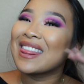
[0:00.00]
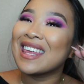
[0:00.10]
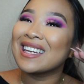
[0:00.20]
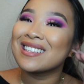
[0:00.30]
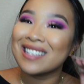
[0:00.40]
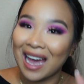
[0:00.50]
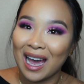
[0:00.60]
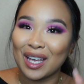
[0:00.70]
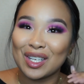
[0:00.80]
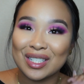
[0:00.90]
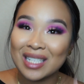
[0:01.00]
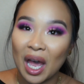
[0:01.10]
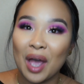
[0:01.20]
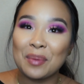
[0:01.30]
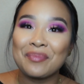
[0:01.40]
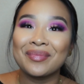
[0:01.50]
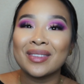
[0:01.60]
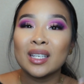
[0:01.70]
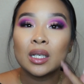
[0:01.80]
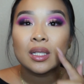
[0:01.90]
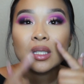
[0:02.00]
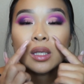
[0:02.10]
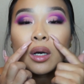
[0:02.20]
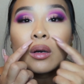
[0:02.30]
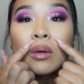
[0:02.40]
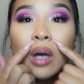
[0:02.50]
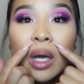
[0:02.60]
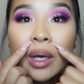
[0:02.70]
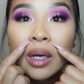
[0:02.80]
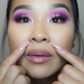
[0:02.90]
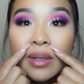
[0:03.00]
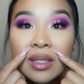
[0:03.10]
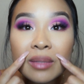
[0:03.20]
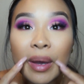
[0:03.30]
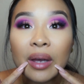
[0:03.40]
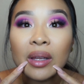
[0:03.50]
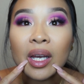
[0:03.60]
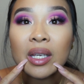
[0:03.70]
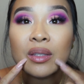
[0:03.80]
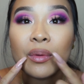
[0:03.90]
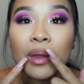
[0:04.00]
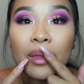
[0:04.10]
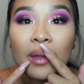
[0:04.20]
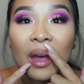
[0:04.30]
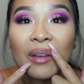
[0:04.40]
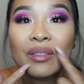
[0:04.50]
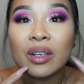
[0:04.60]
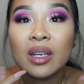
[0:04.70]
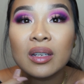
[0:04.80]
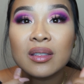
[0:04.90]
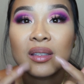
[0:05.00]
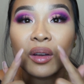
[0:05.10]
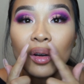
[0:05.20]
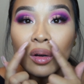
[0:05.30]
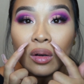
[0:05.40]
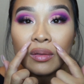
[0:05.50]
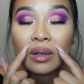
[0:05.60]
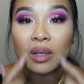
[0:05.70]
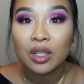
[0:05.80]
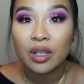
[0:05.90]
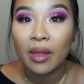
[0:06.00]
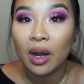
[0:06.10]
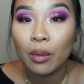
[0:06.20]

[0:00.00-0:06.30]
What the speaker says: the entire time. So I have smile lines with every single foundation that I